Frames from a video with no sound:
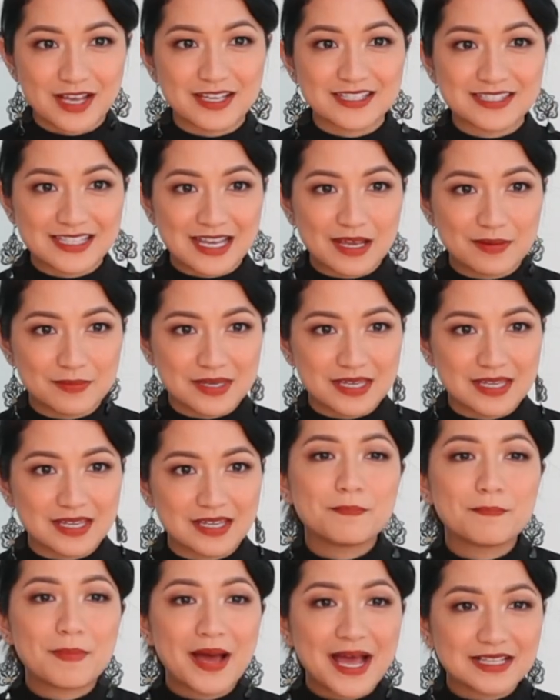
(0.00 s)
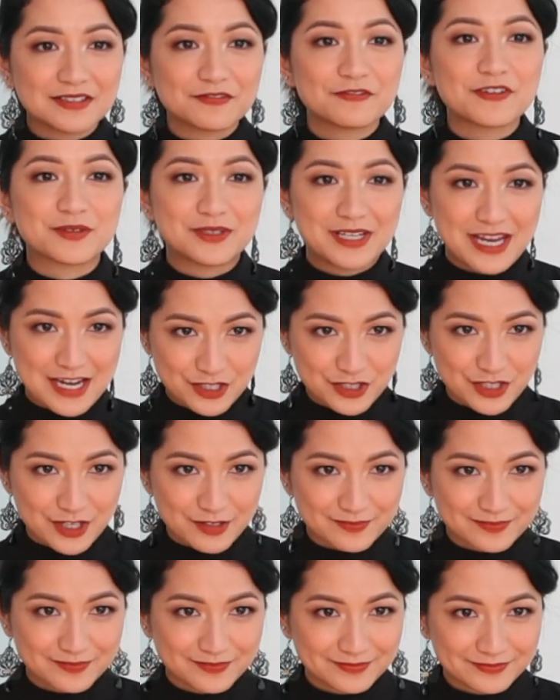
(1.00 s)
a semi-matte
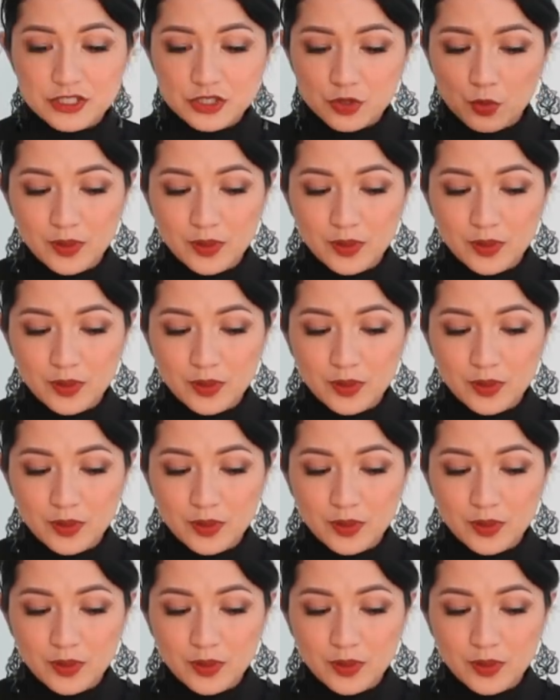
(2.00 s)
foundation. So